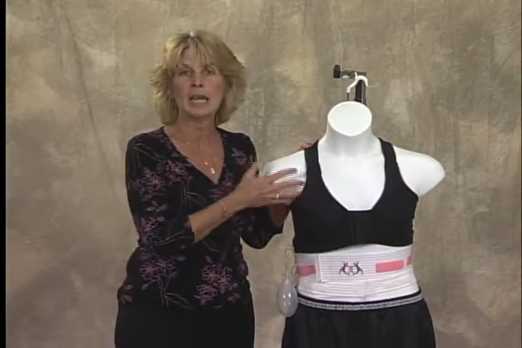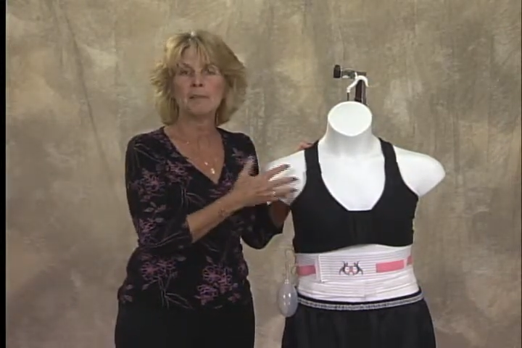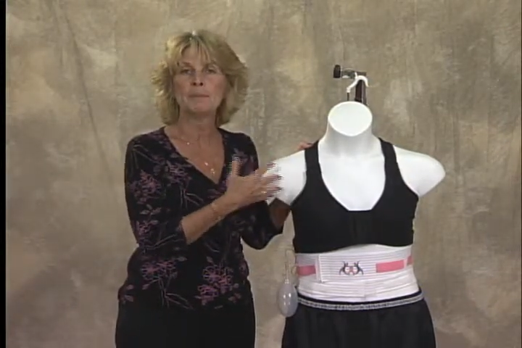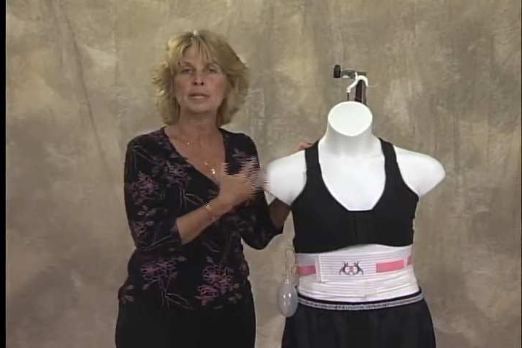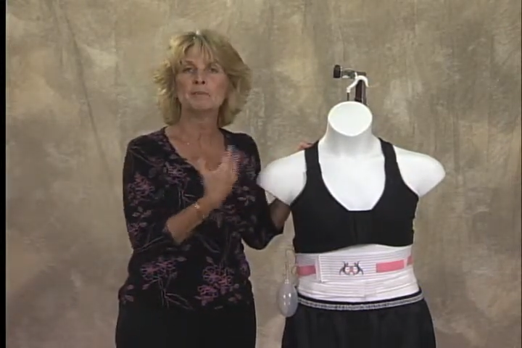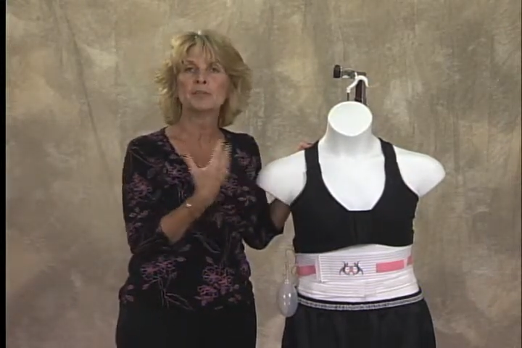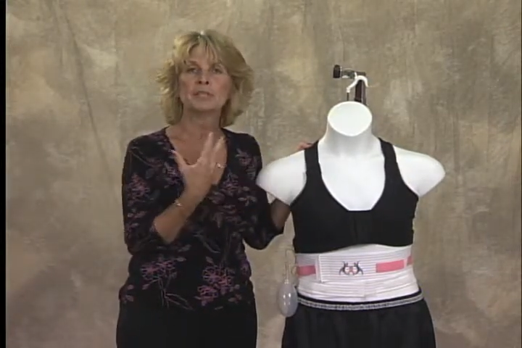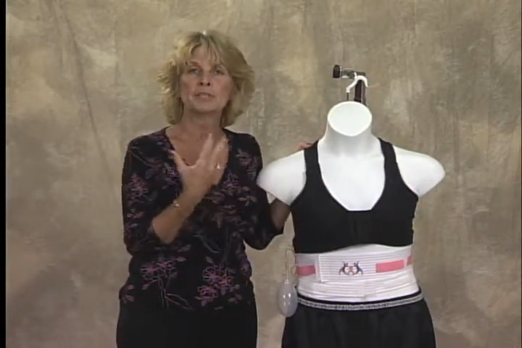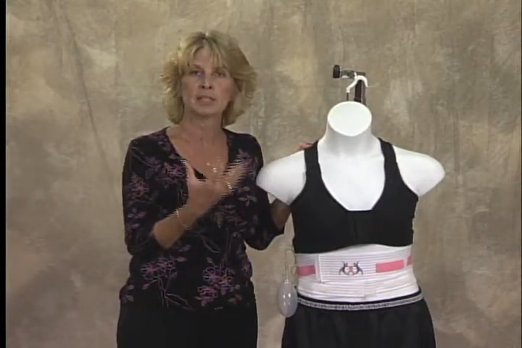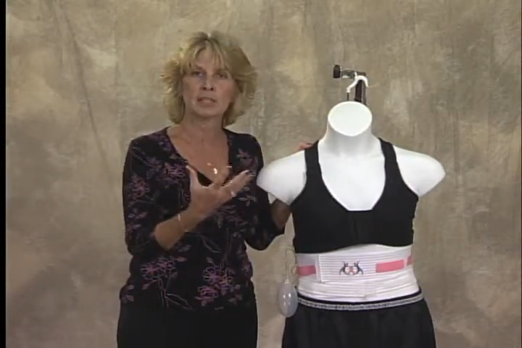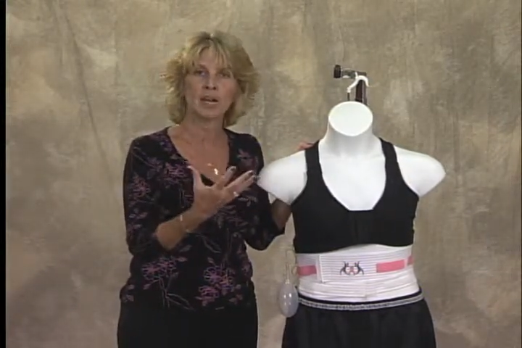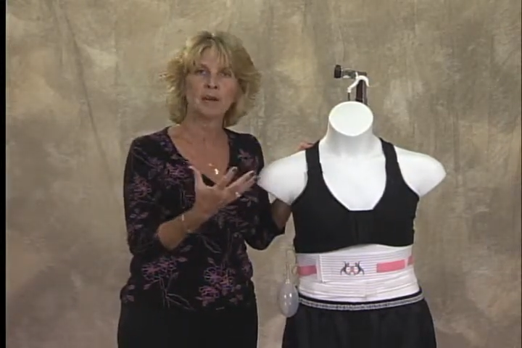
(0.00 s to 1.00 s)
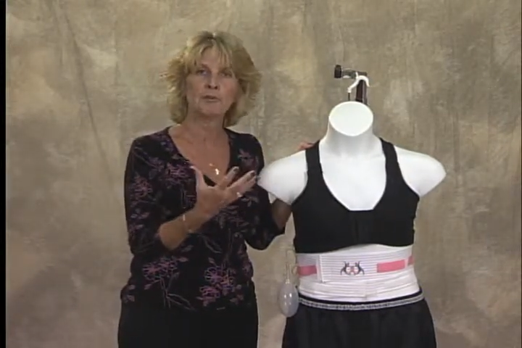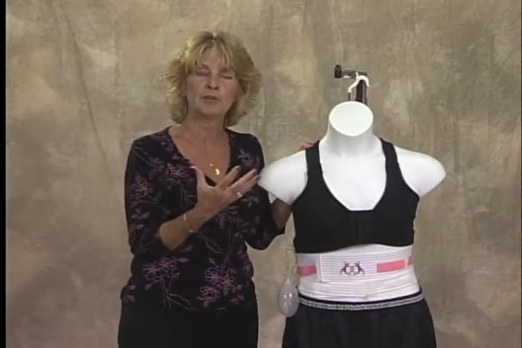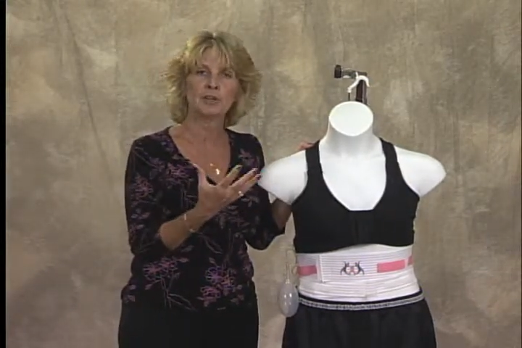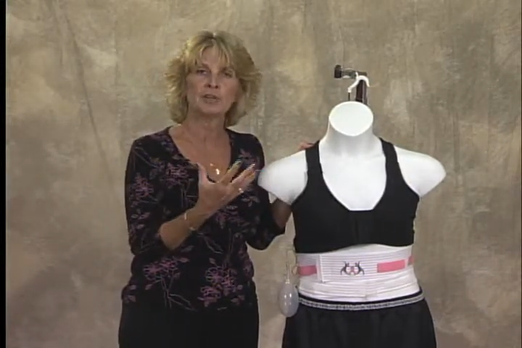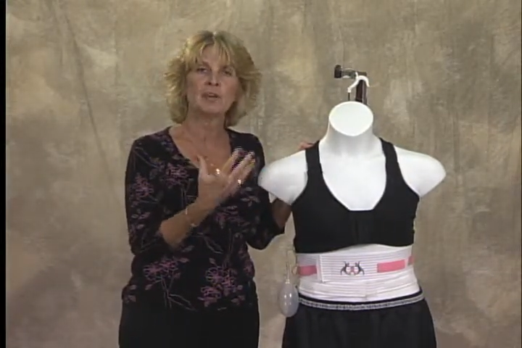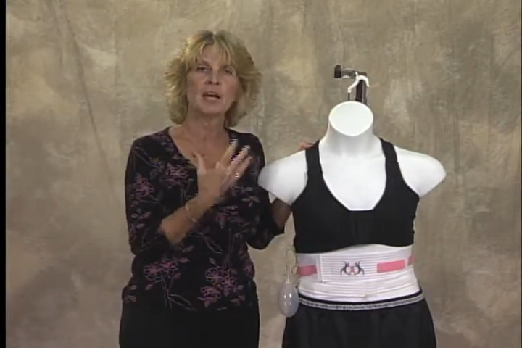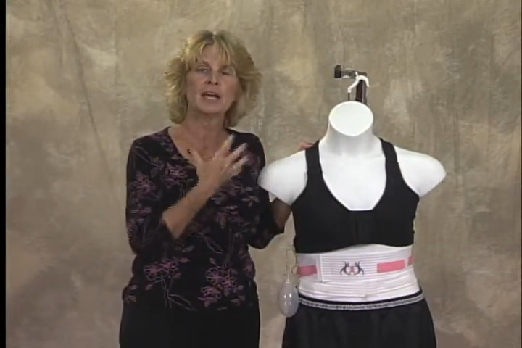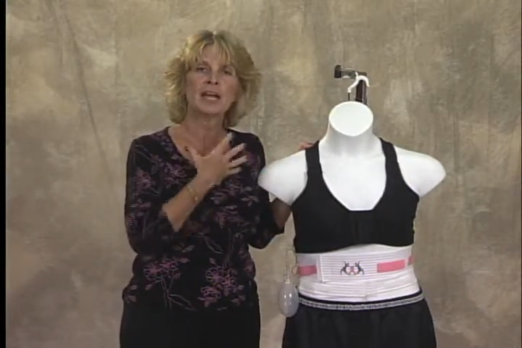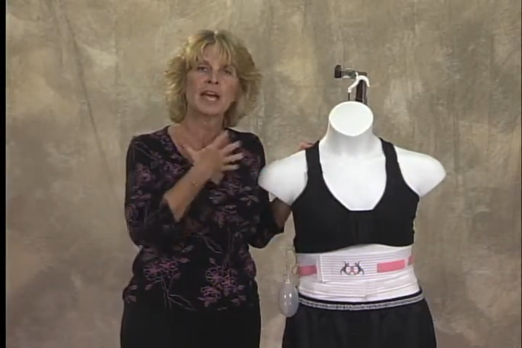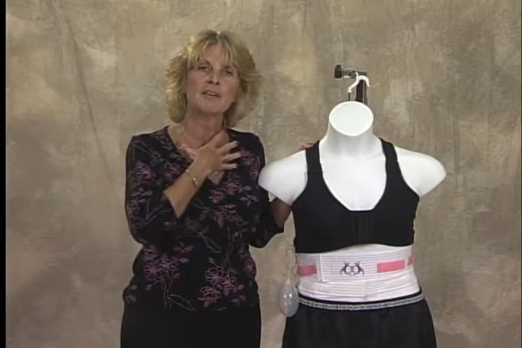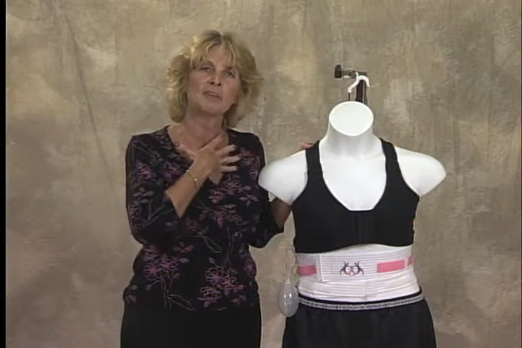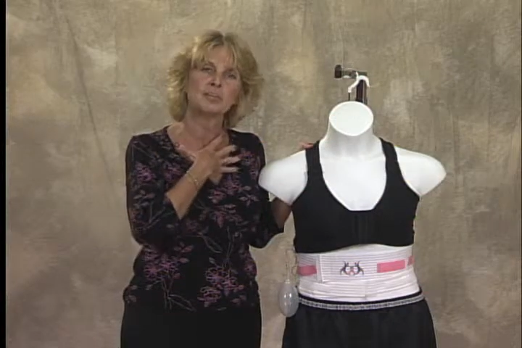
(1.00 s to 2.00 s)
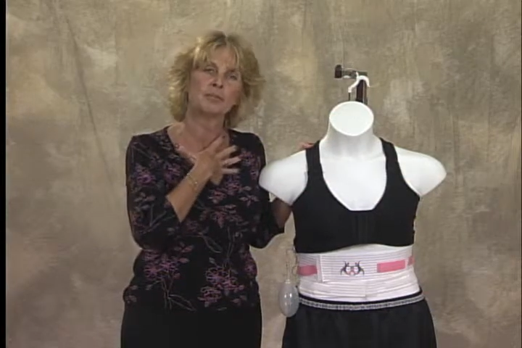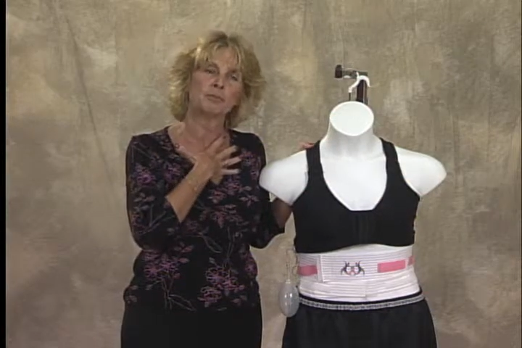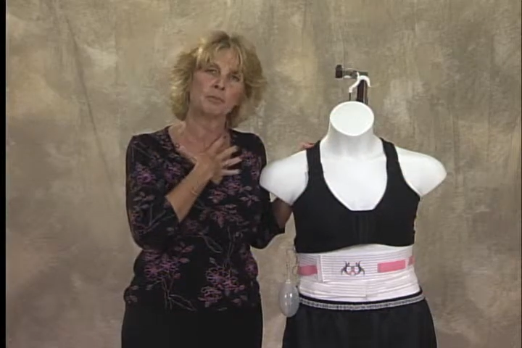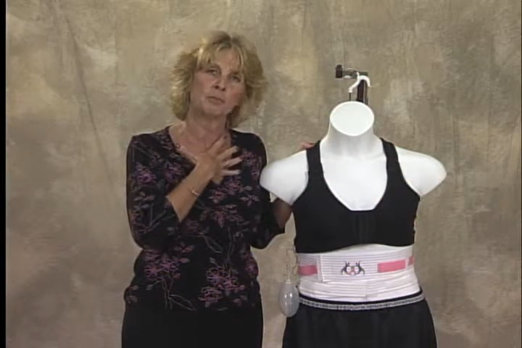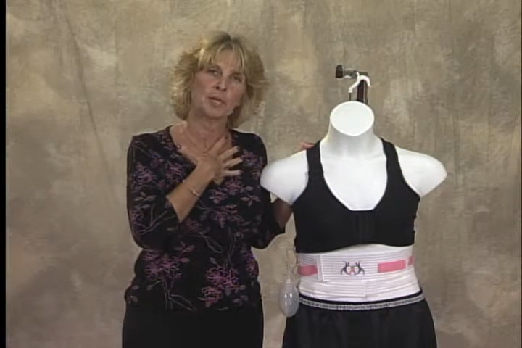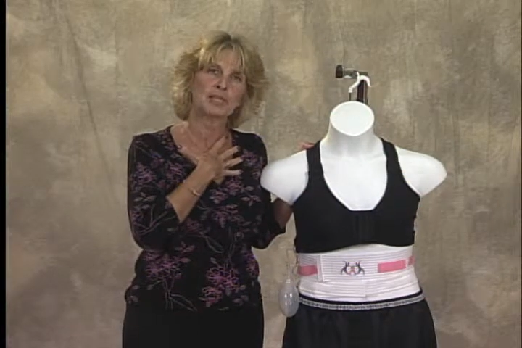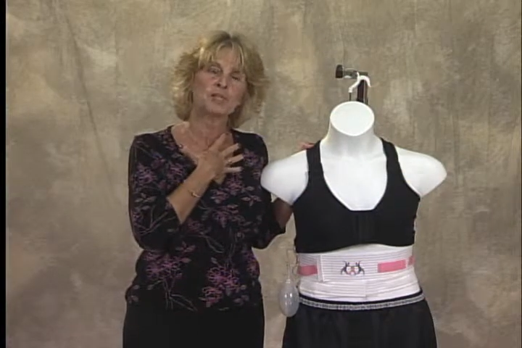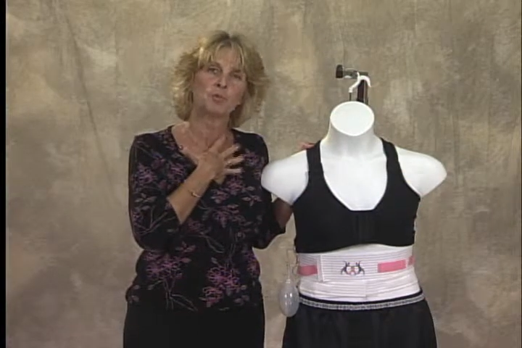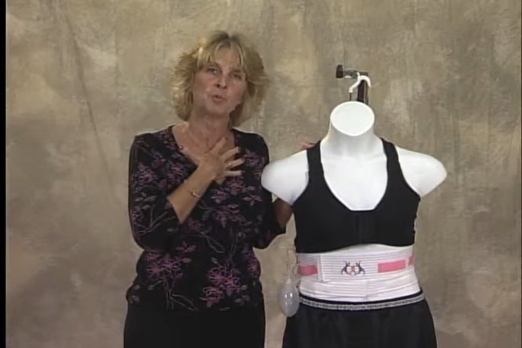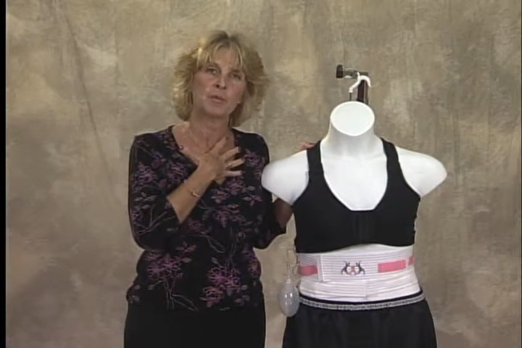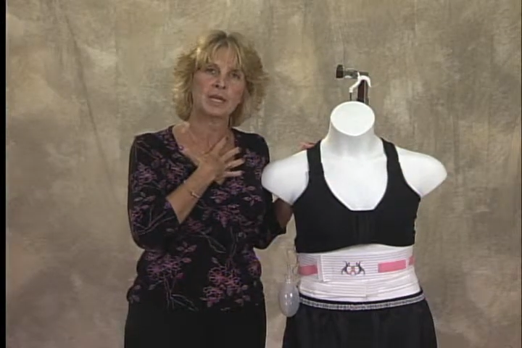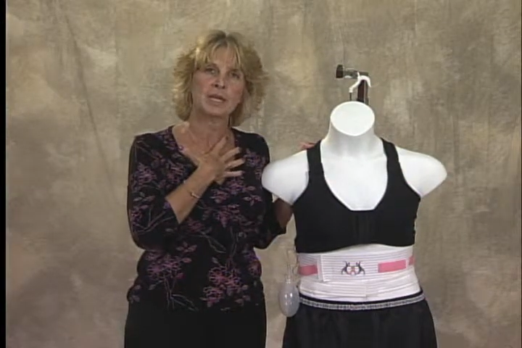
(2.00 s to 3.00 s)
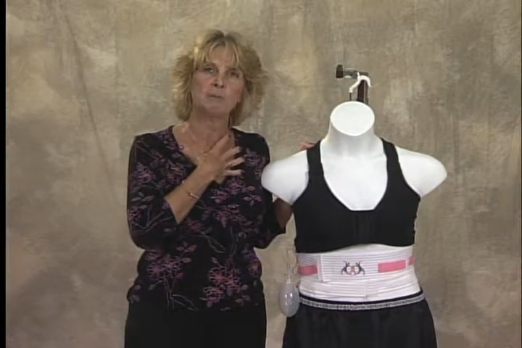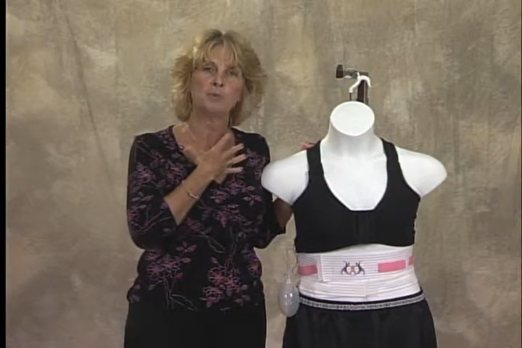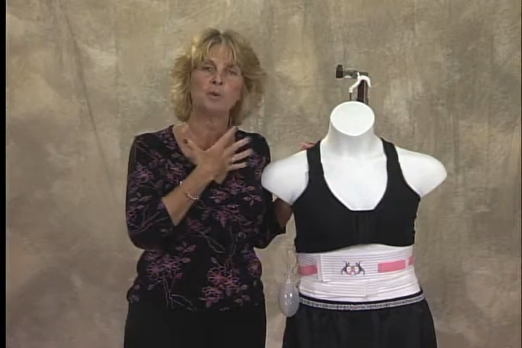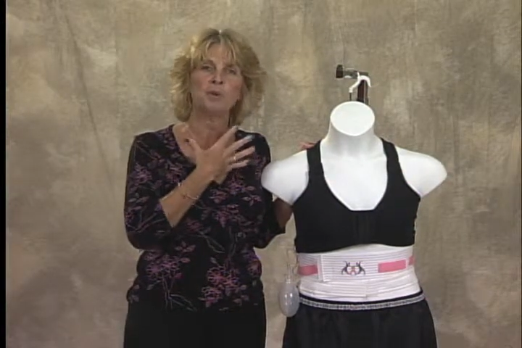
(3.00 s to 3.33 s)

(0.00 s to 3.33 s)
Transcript: and be able to get the comfort of not having the breast weight